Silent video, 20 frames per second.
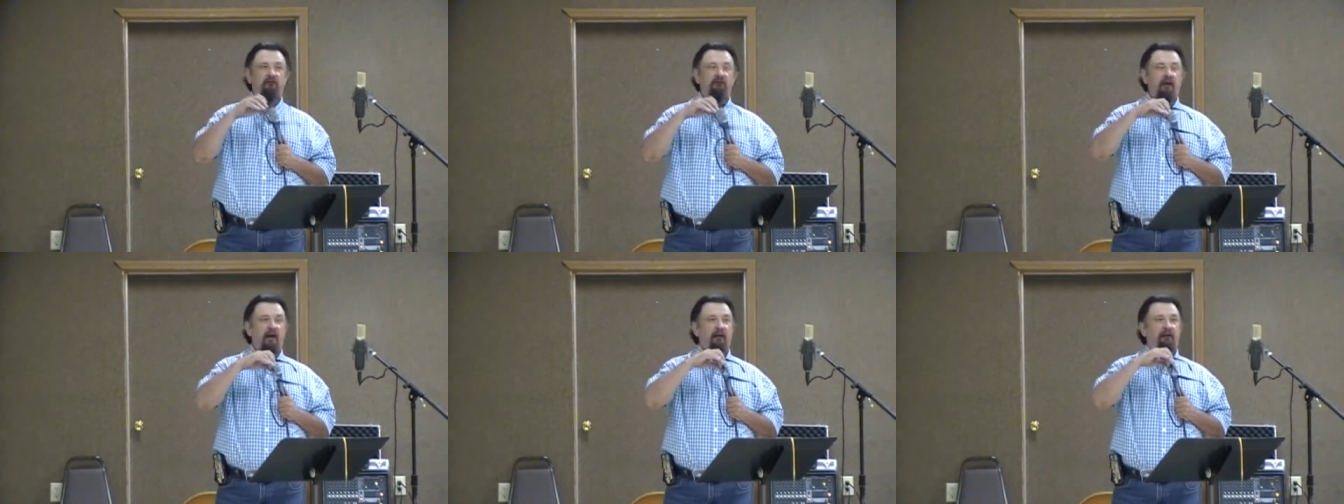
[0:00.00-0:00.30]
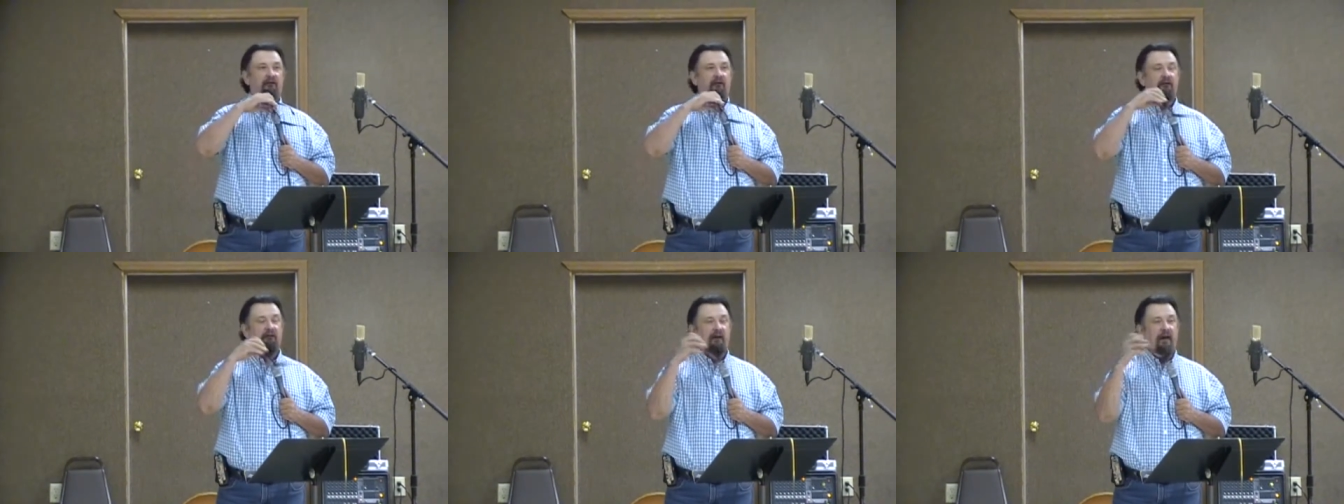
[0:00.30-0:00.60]

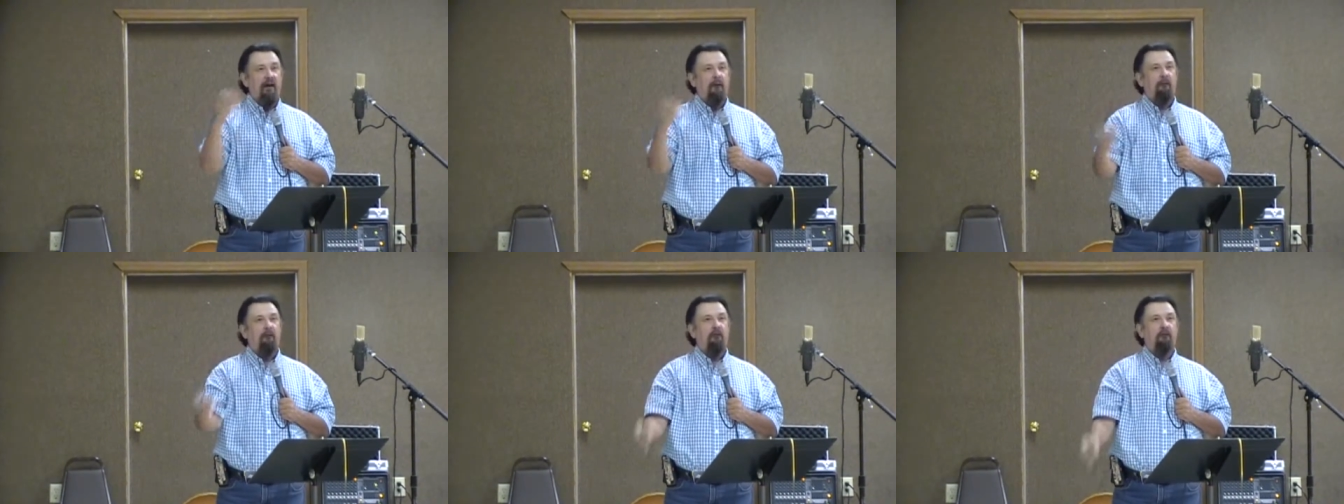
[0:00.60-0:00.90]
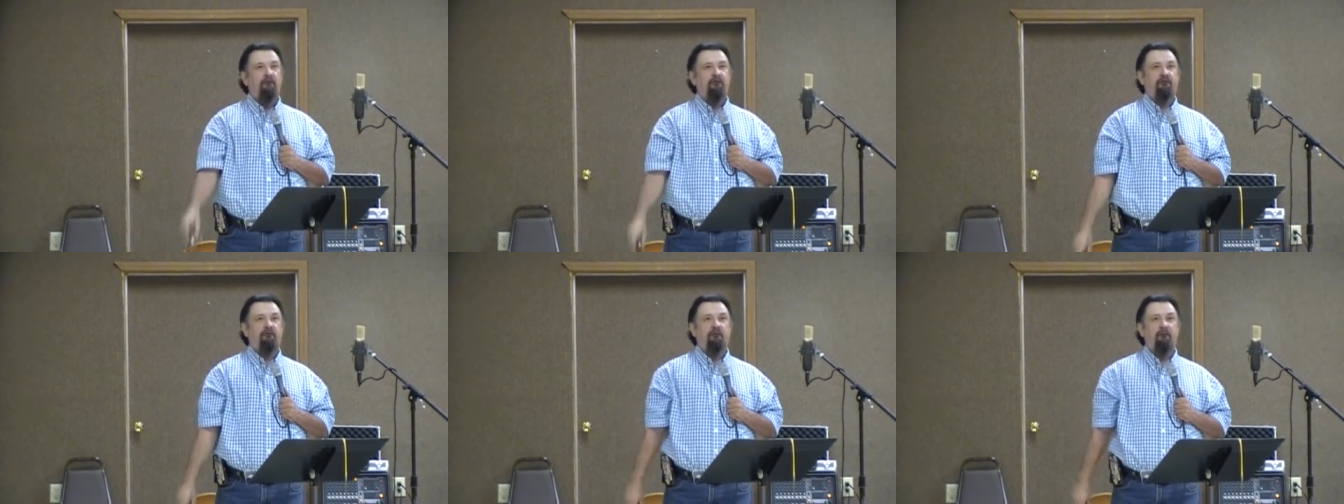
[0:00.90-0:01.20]
that the
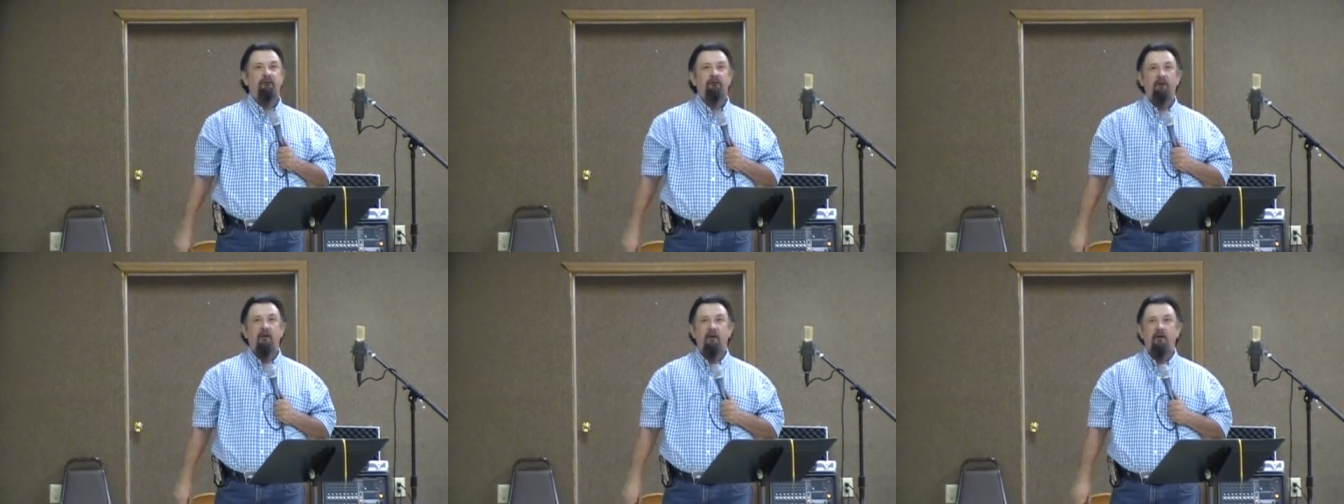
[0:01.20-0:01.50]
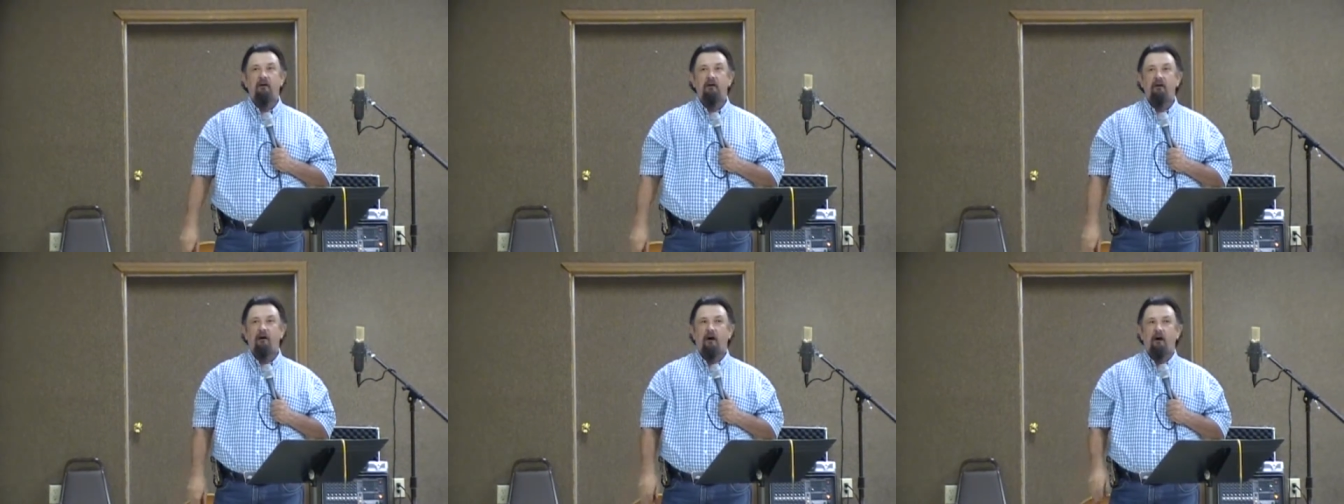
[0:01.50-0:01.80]
devils
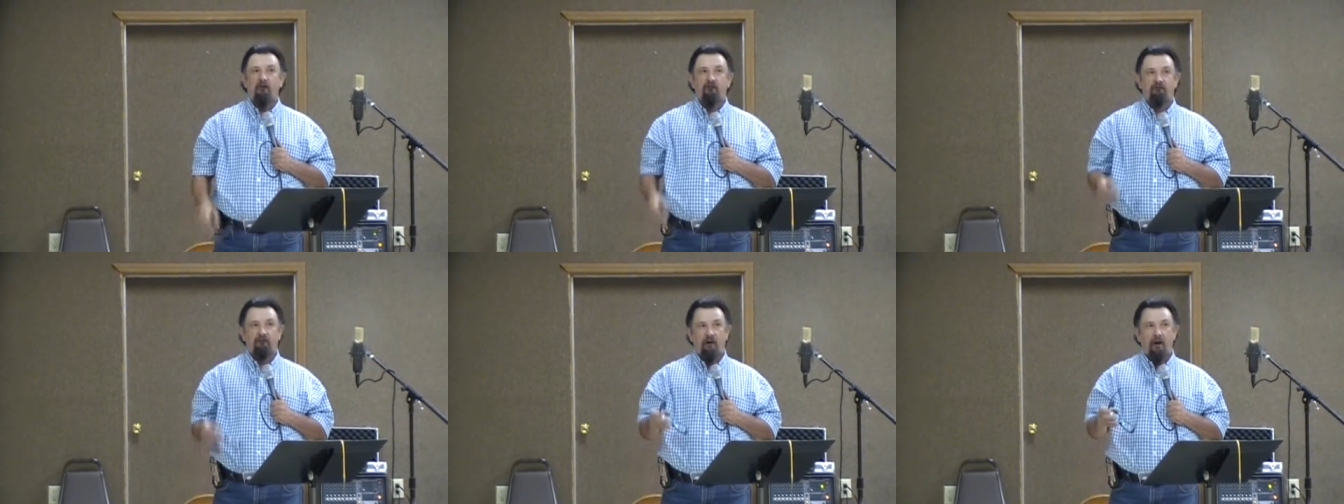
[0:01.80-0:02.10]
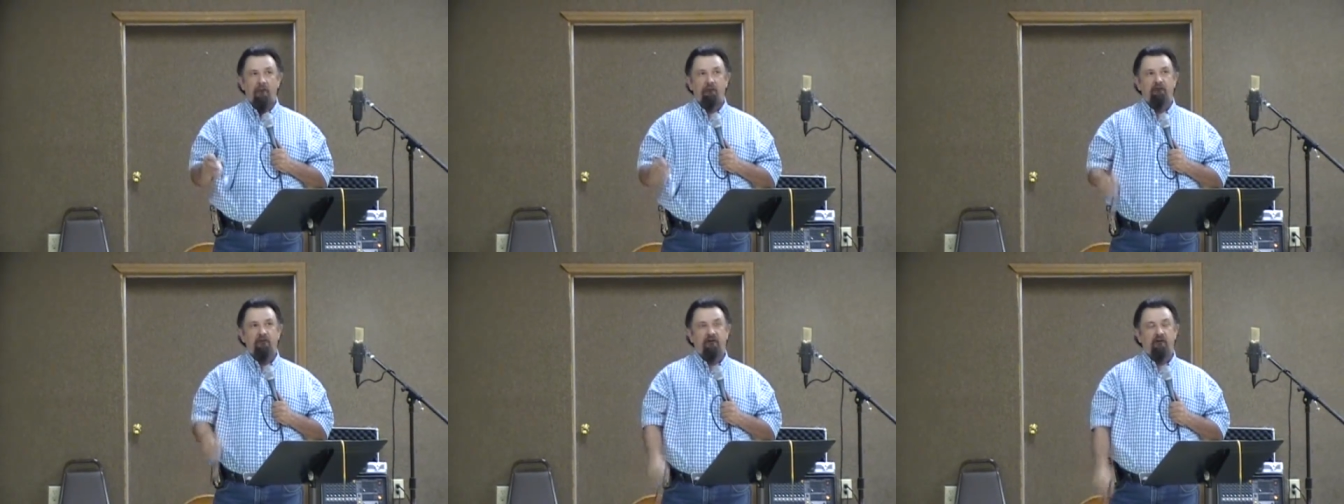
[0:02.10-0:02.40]
are
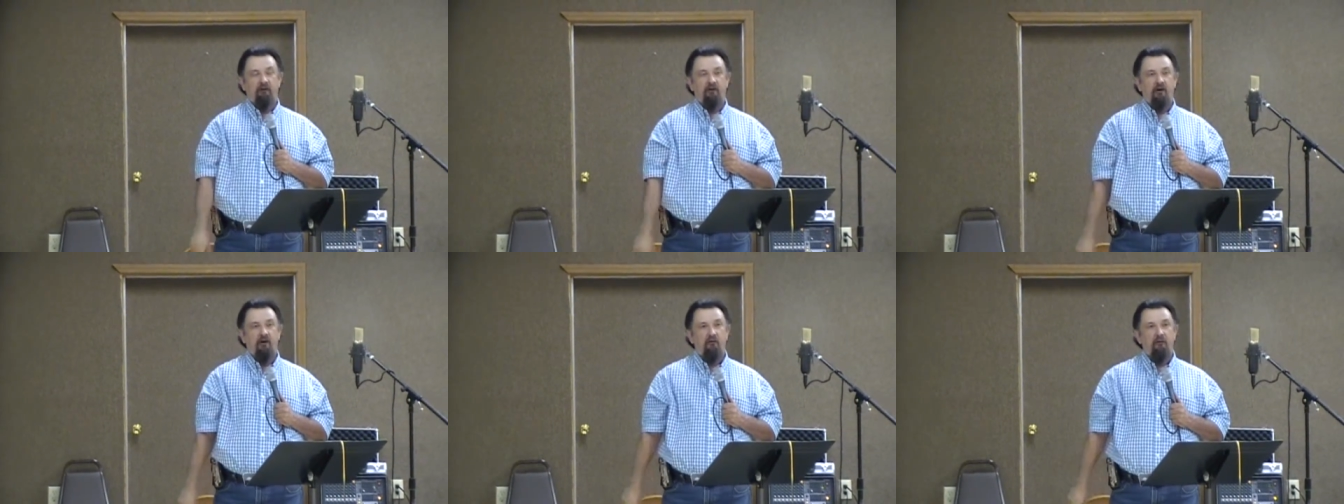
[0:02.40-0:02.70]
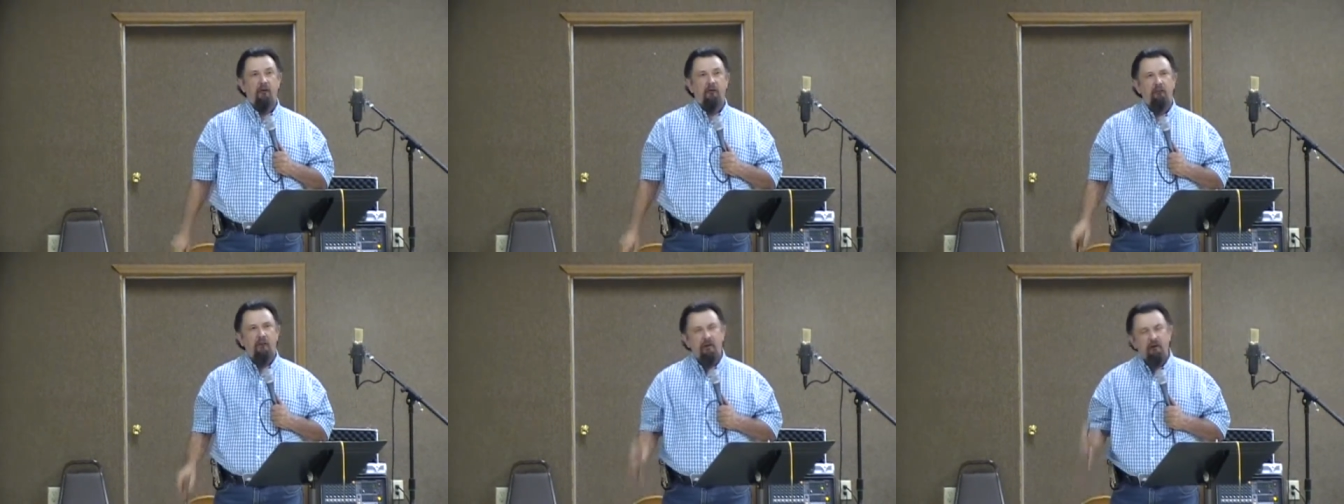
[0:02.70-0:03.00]
subject
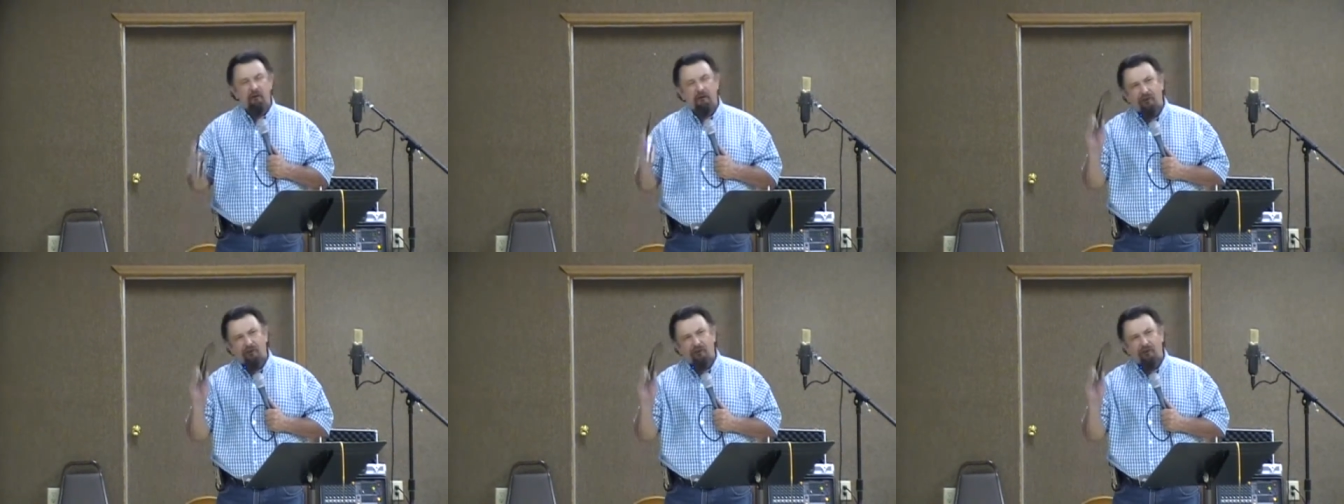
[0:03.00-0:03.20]
to you. But be